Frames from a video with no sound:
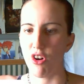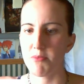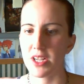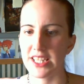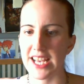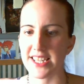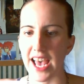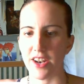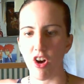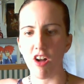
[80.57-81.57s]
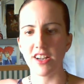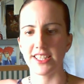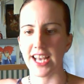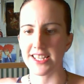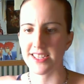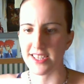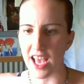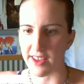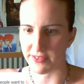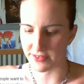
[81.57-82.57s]
normalness and all that
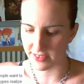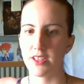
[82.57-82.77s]
stuff.